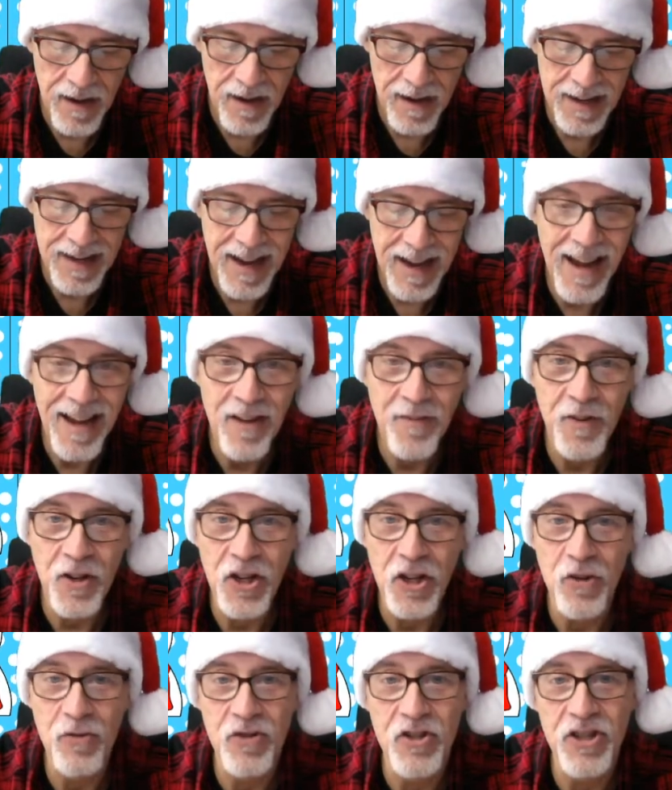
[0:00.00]
kind of a
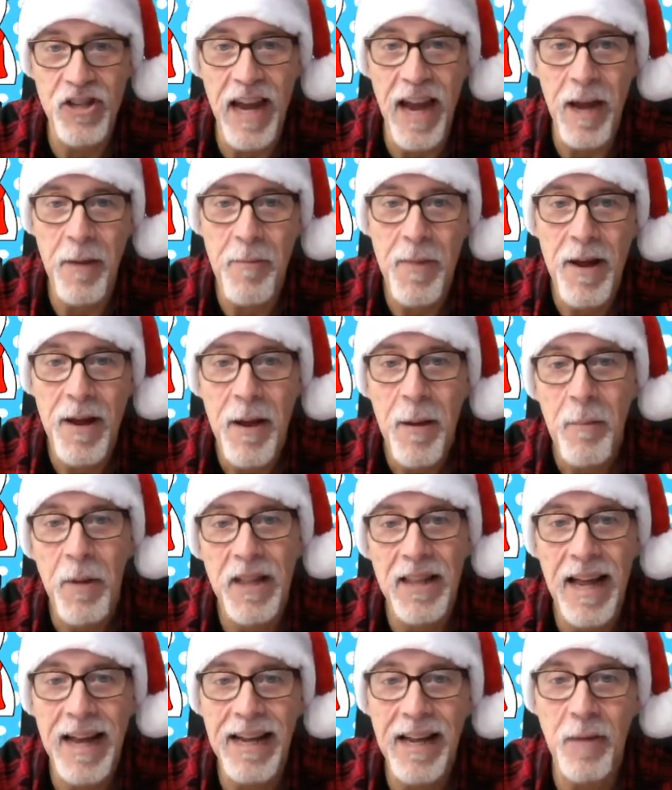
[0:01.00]
U shape, but
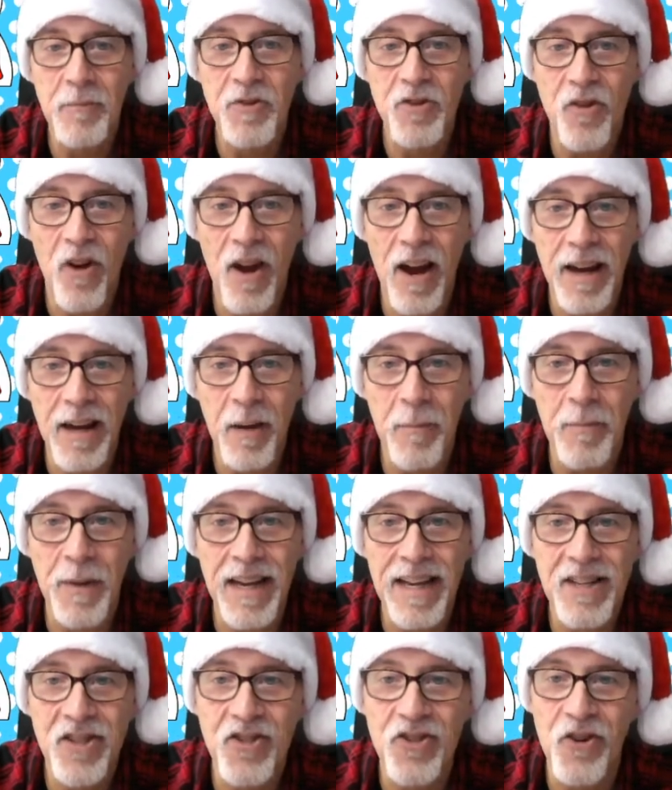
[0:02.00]
like I'm drawing a
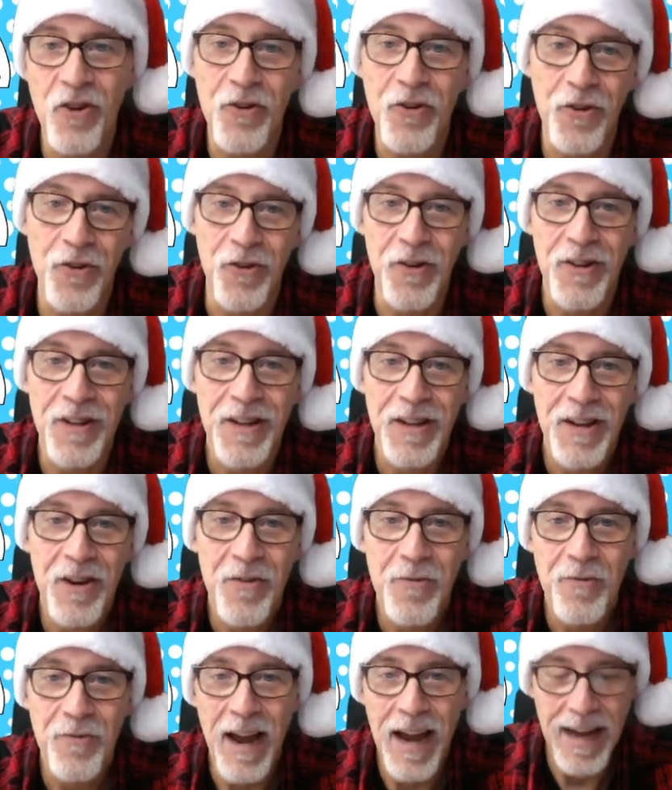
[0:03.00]
big circle
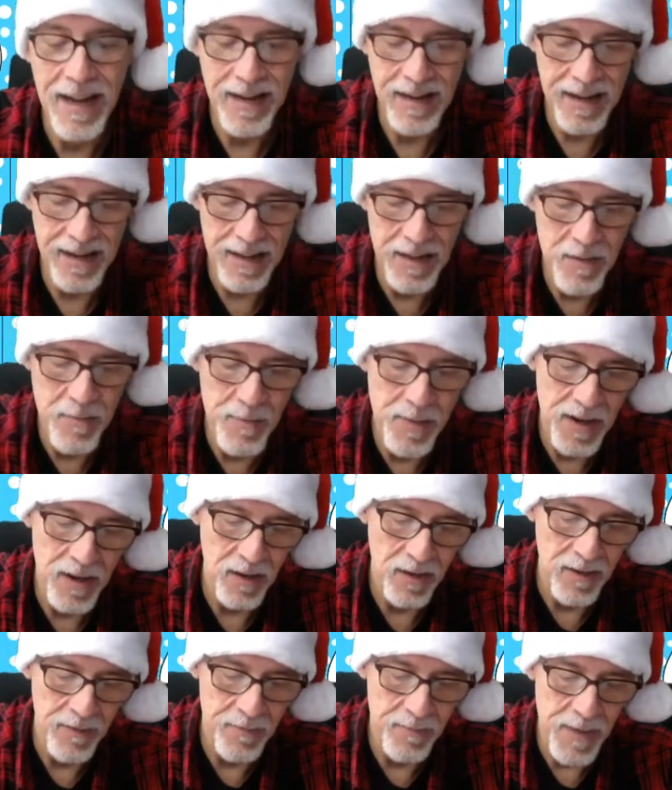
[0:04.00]
right in the
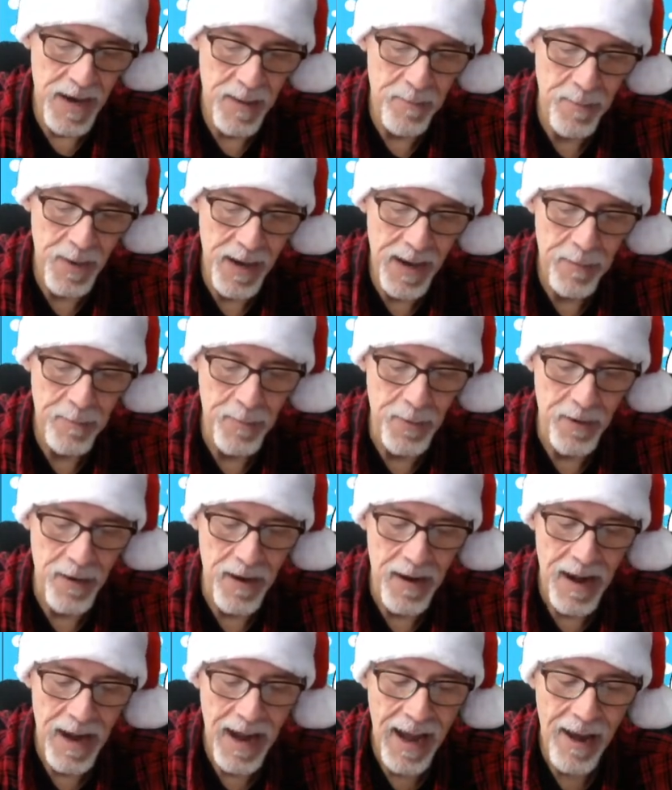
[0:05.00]
middle of my paper.
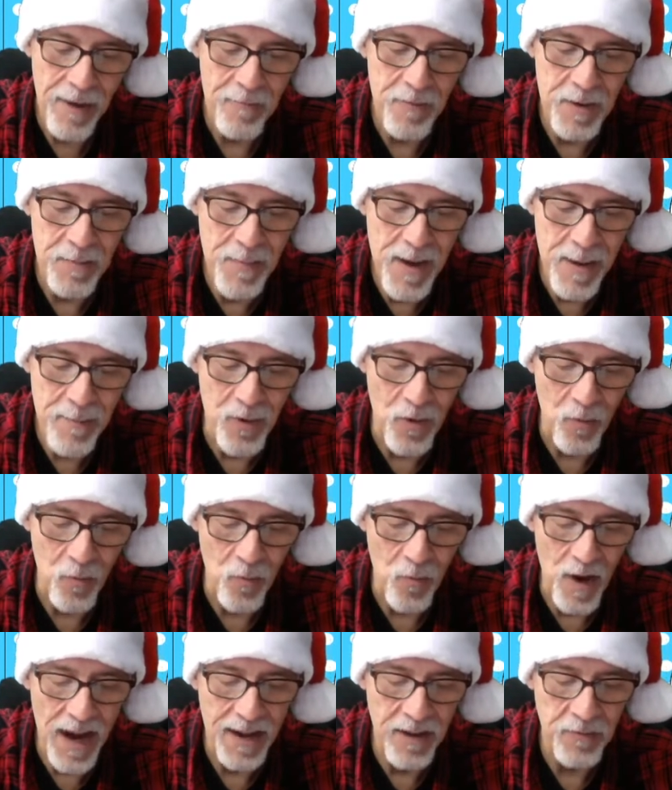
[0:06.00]
And remember,
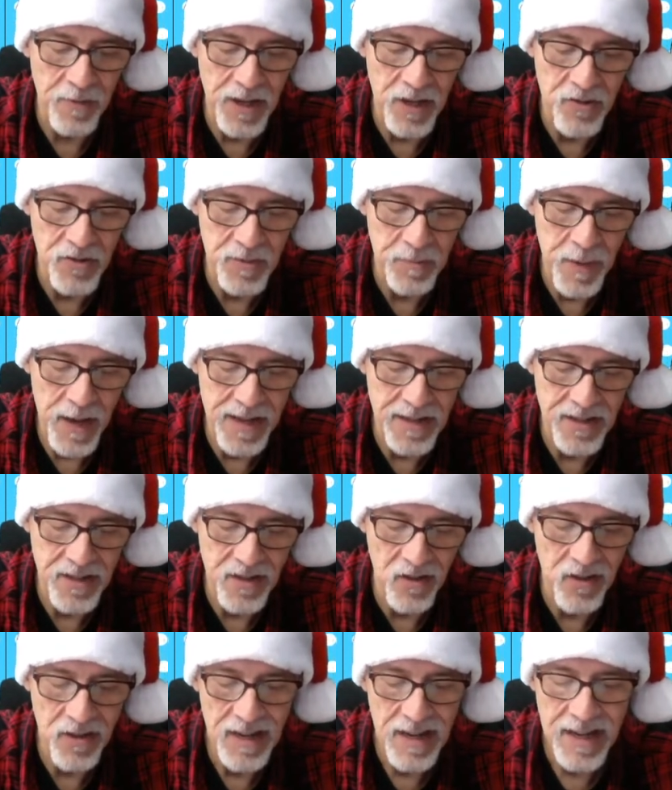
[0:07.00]
why do we use
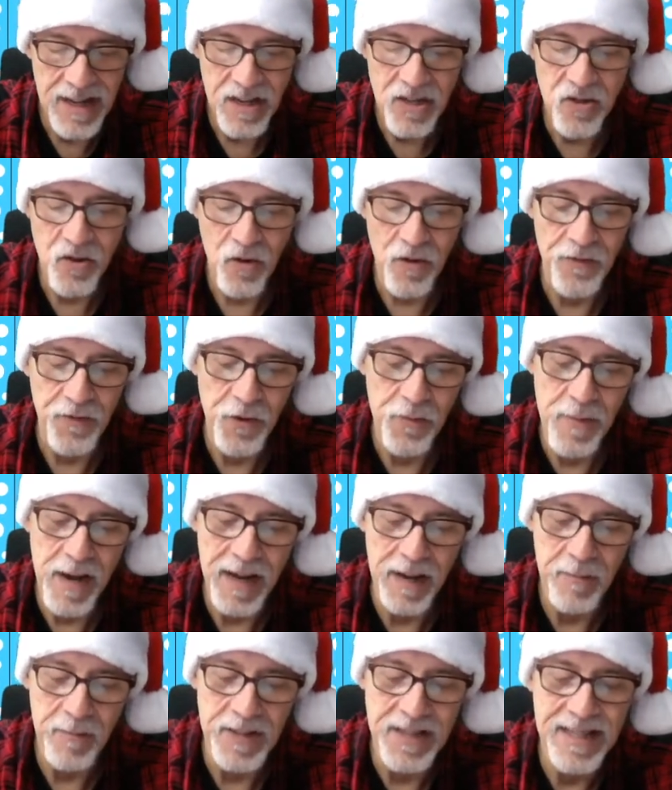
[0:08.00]
pencil? So if you make
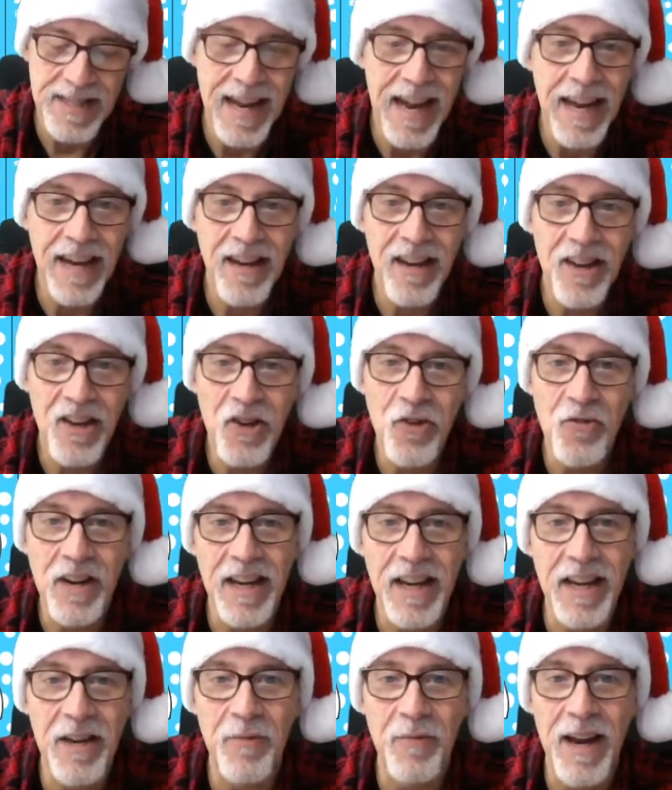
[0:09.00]
a mistake, you
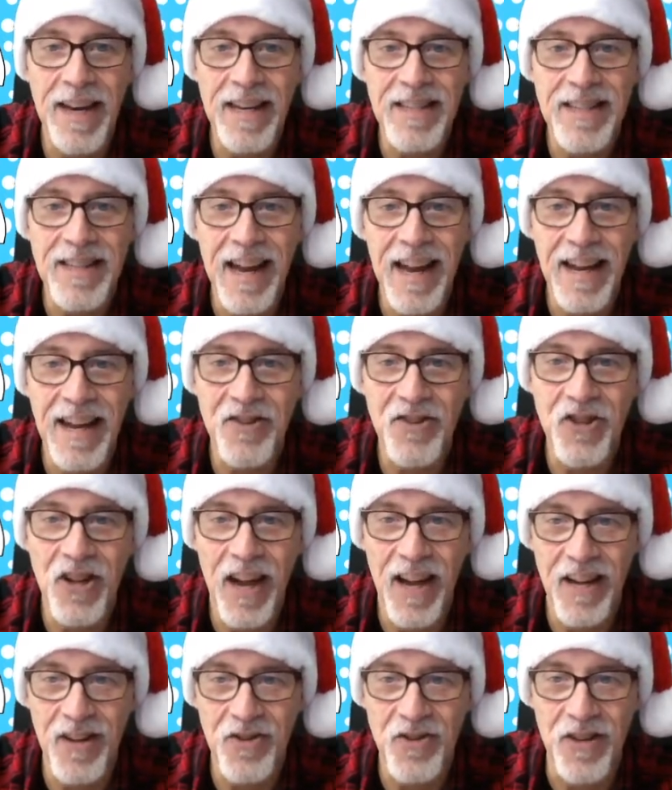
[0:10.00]
can erase and
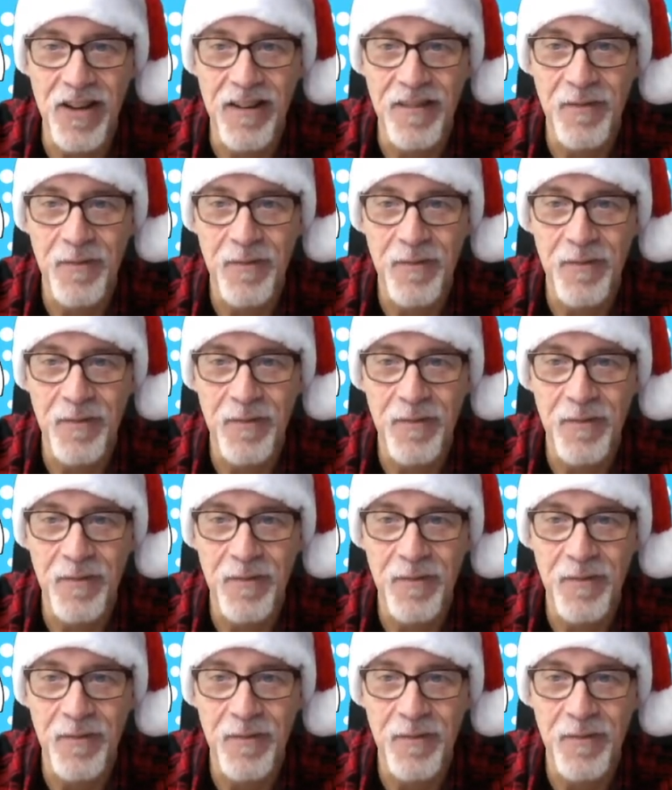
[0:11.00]
change it.